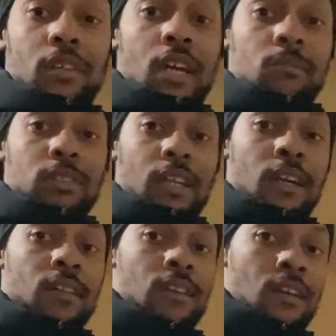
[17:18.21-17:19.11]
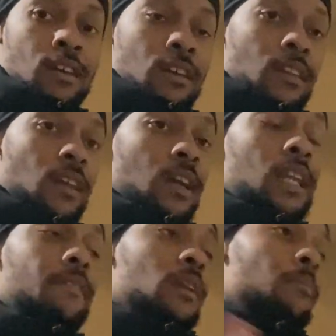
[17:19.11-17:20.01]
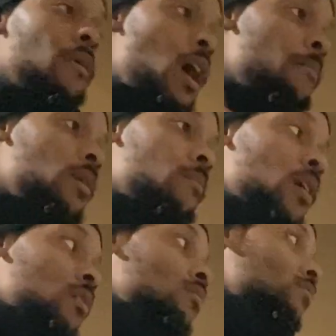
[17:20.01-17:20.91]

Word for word: You know what I'm saying? Nigga live in an apartment, bro.